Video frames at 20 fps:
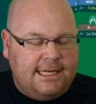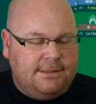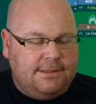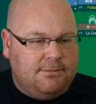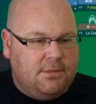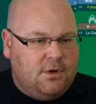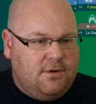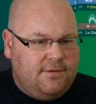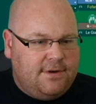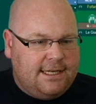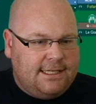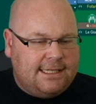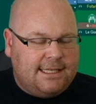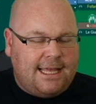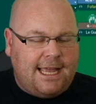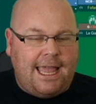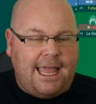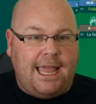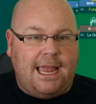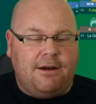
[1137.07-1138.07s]
He's moved into
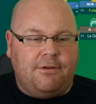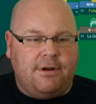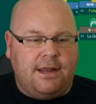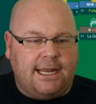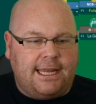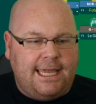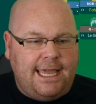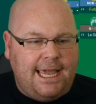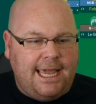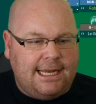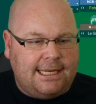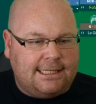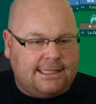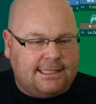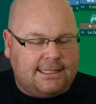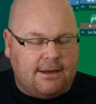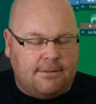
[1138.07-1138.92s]
that area, kicked